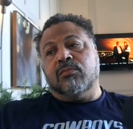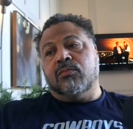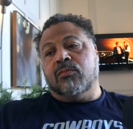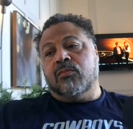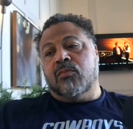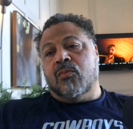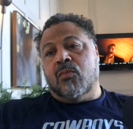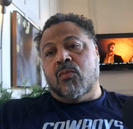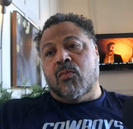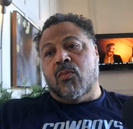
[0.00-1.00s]

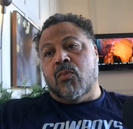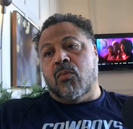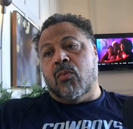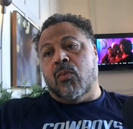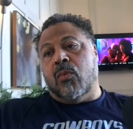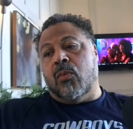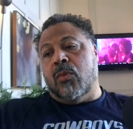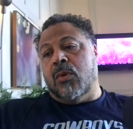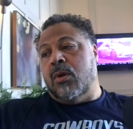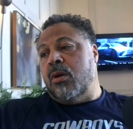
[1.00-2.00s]

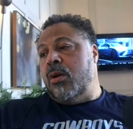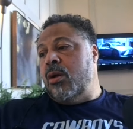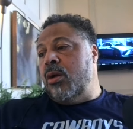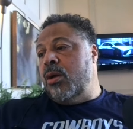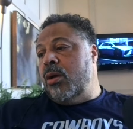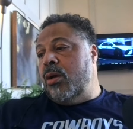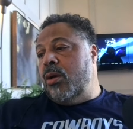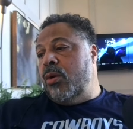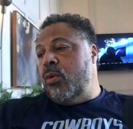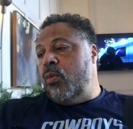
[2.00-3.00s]

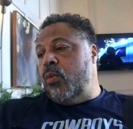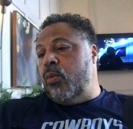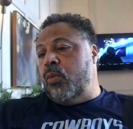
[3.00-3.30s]
[no speech]